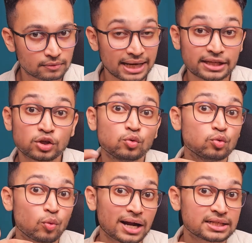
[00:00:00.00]
Like you
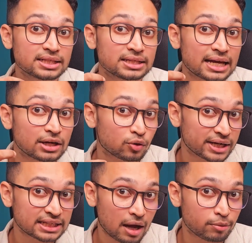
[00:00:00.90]
wanted a
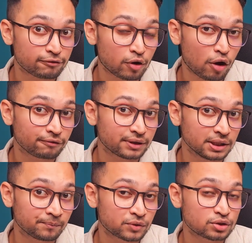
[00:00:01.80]
great cup of
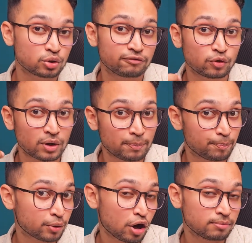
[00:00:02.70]
coffee. So if you want a
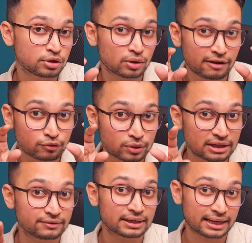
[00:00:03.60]
prompt, you have to
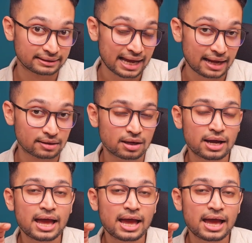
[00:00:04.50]
give it like that.